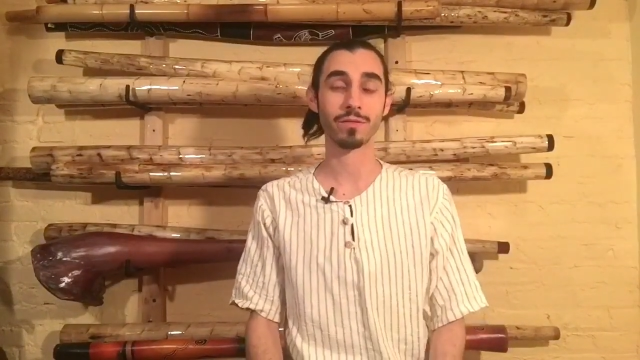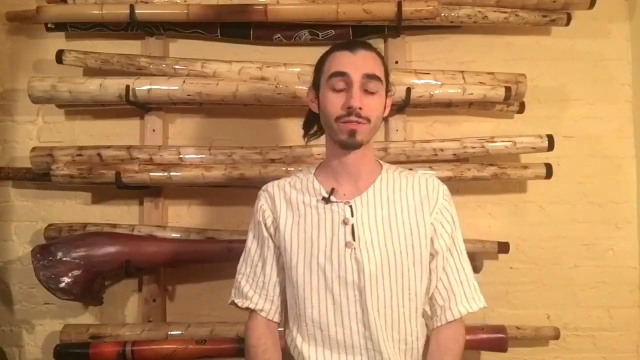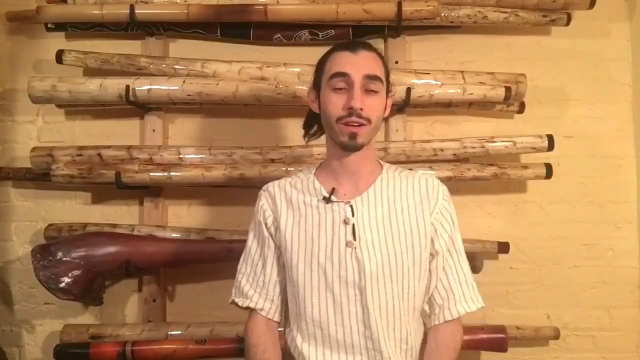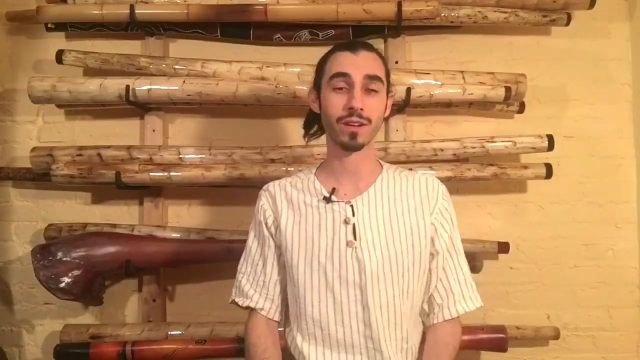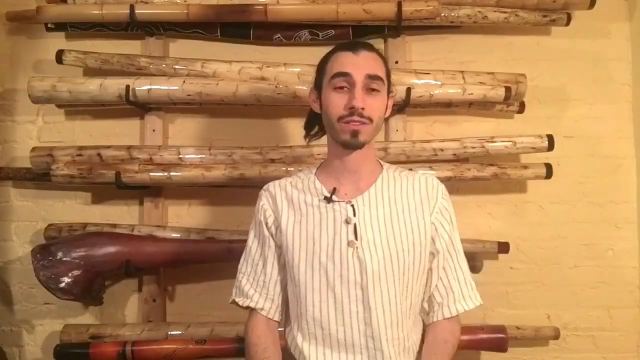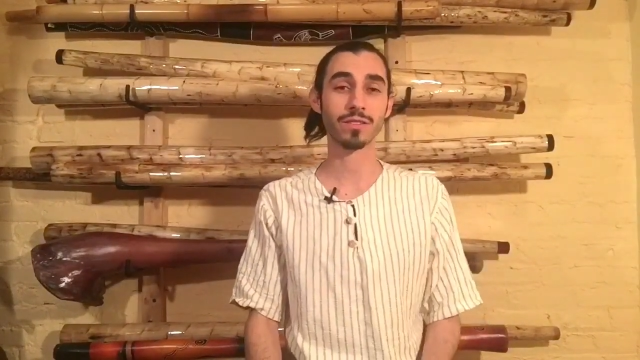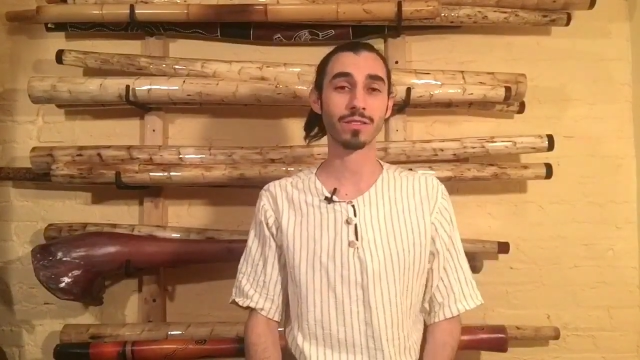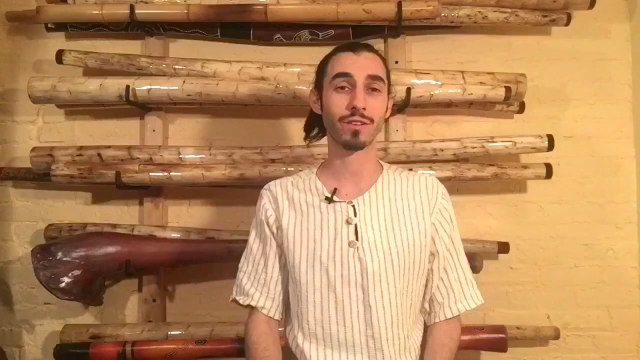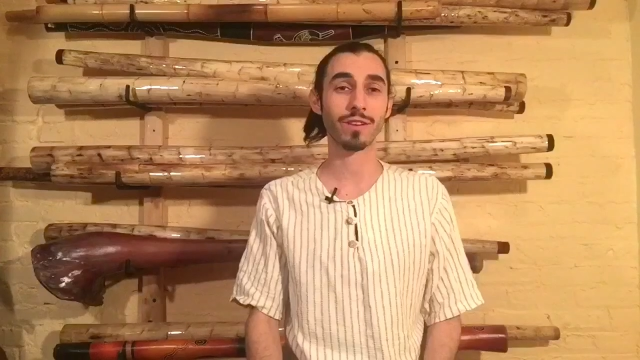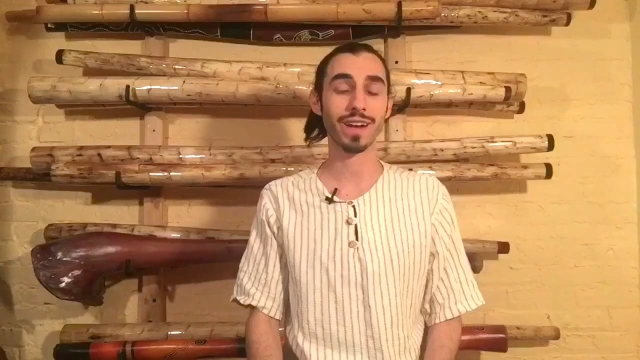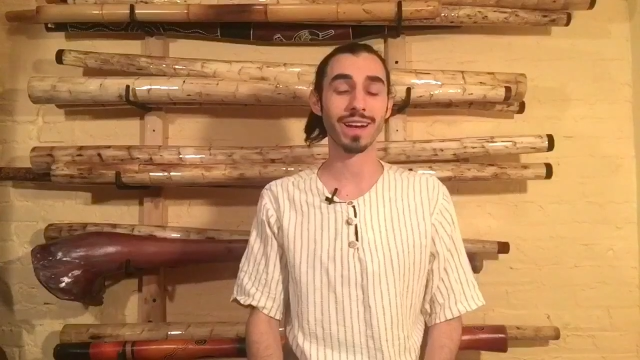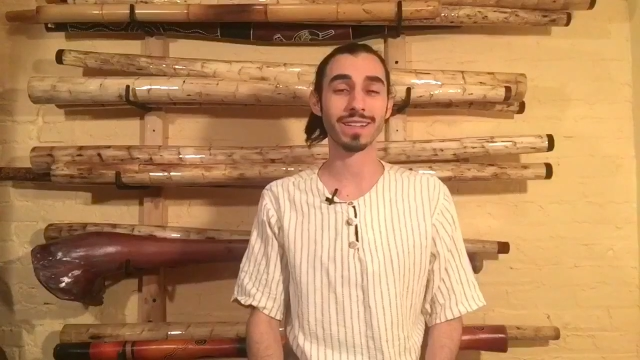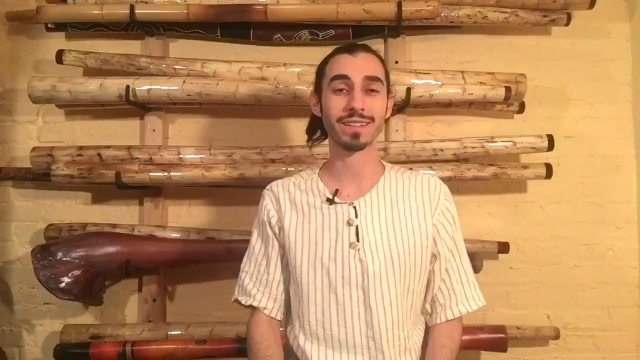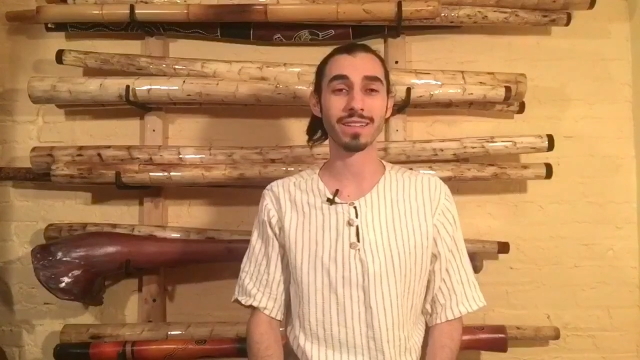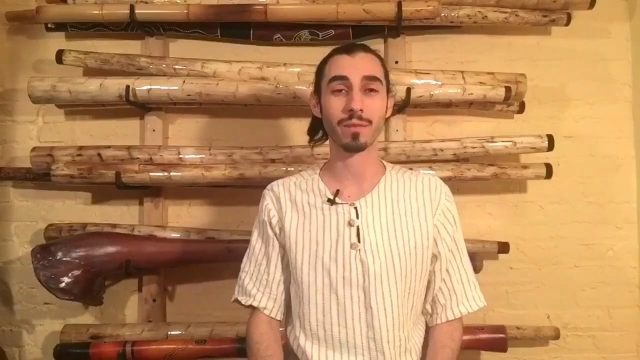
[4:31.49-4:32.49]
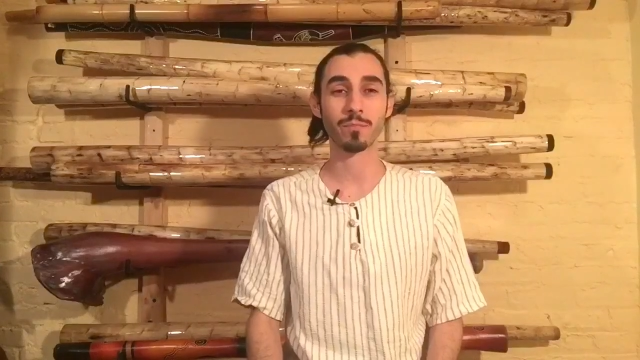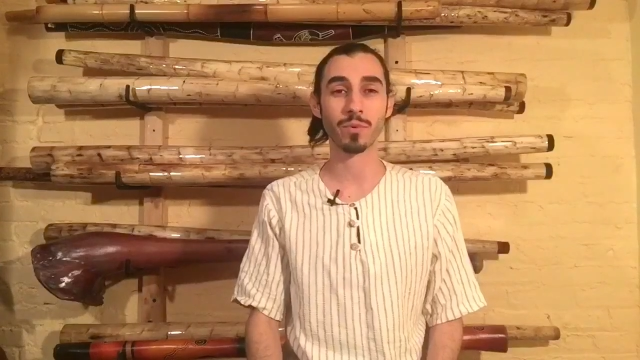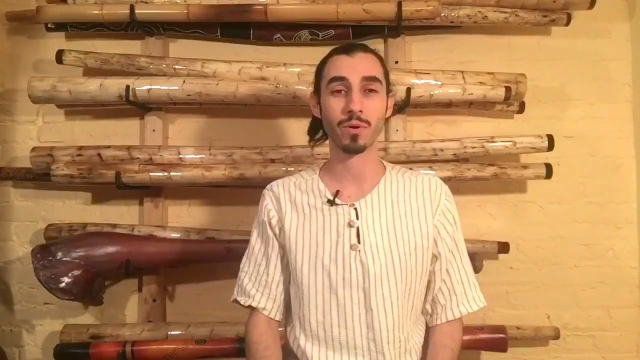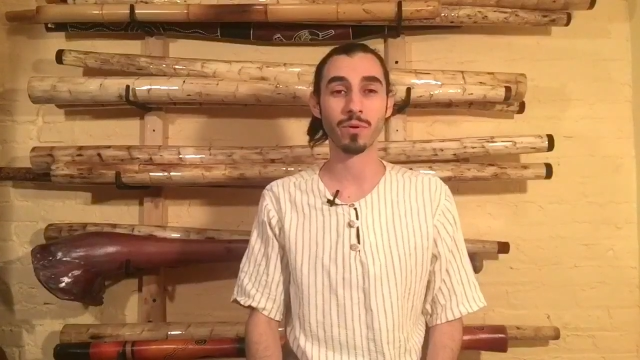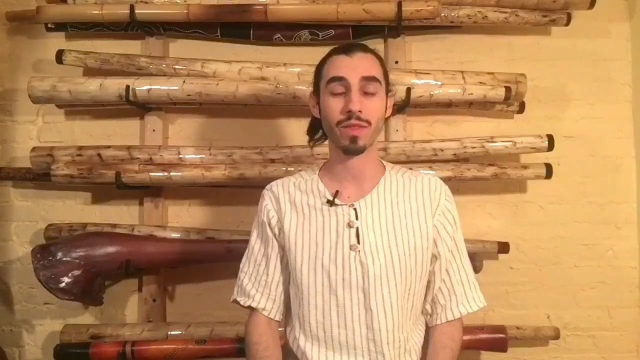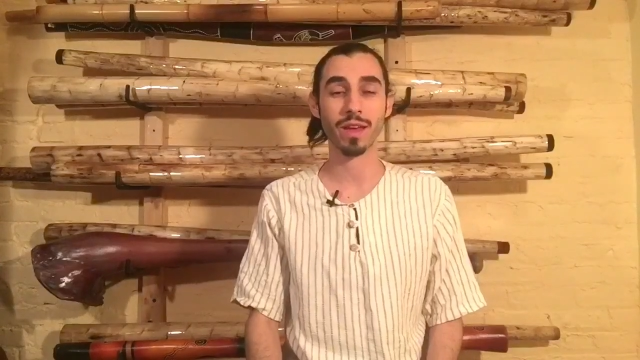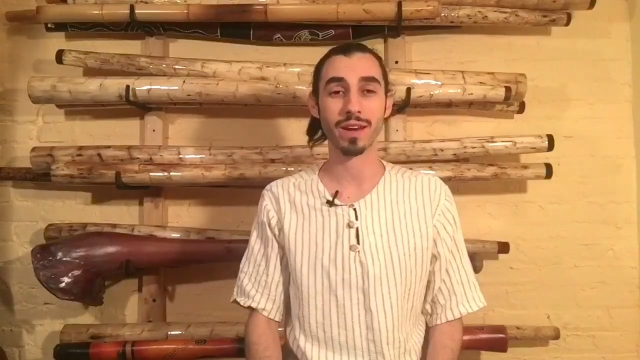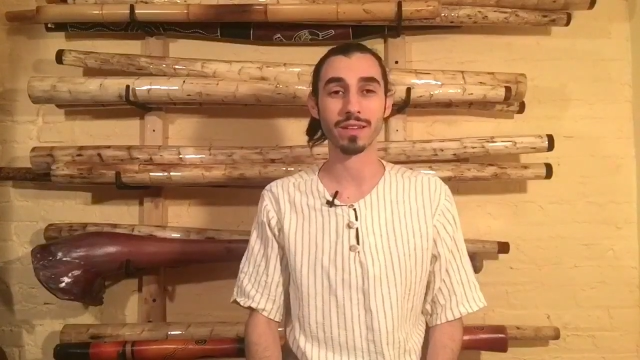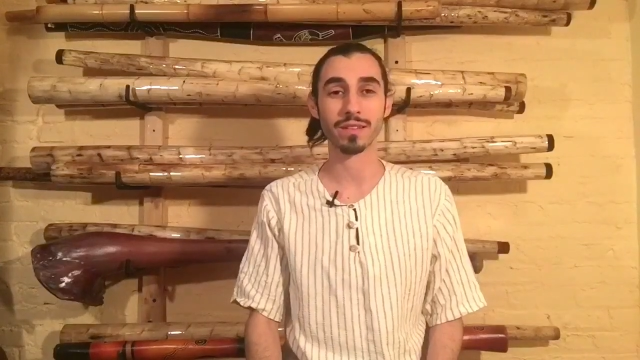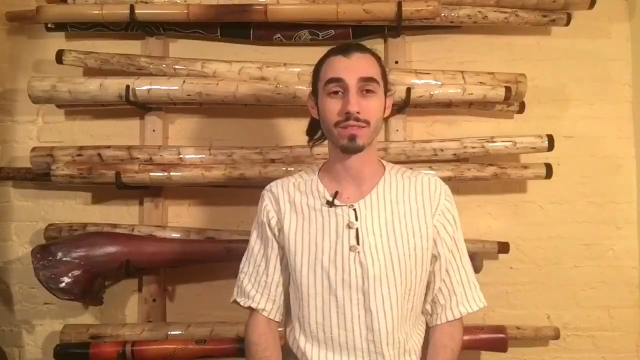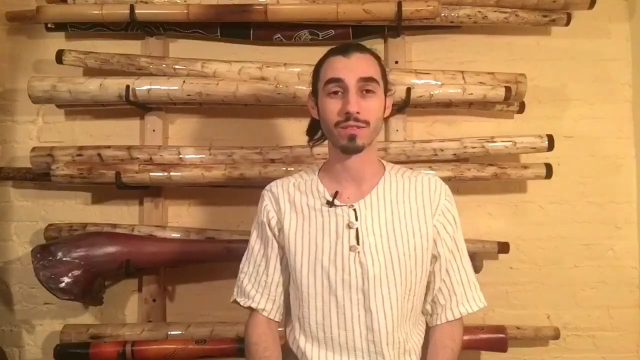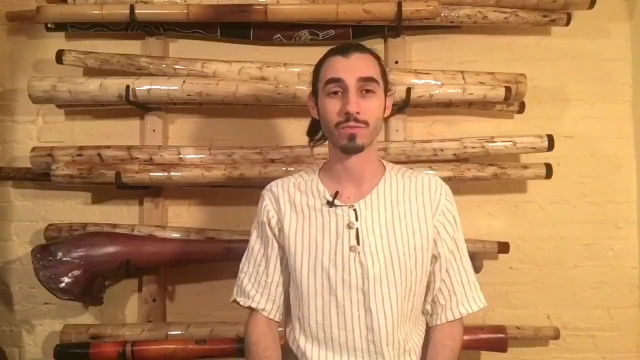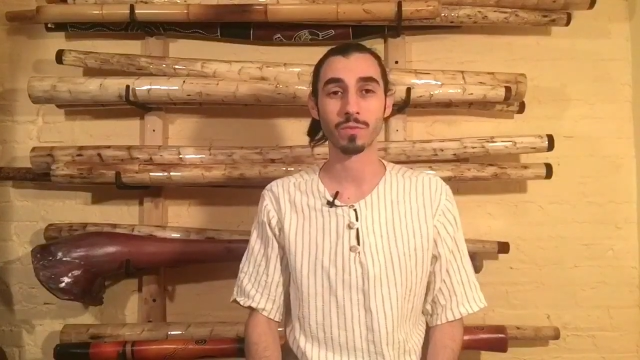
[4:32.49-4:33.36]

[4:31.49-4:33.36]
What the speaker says: You got to start at a tempo that is